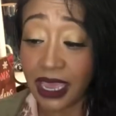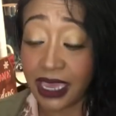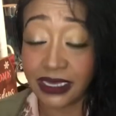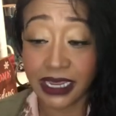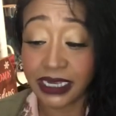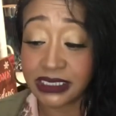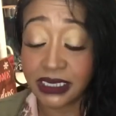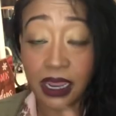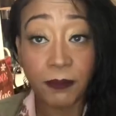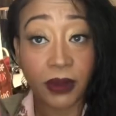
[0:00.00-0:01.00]
And like I
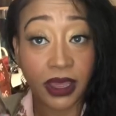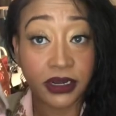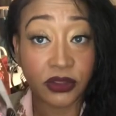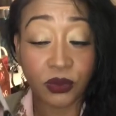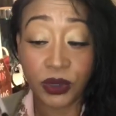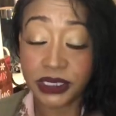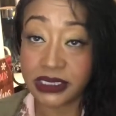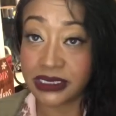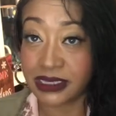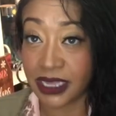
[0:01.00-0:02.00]
said, I, another one
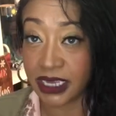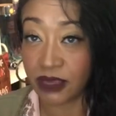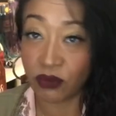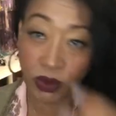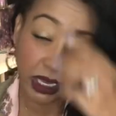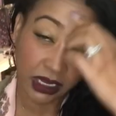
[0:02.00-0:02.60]
is in that giveaway,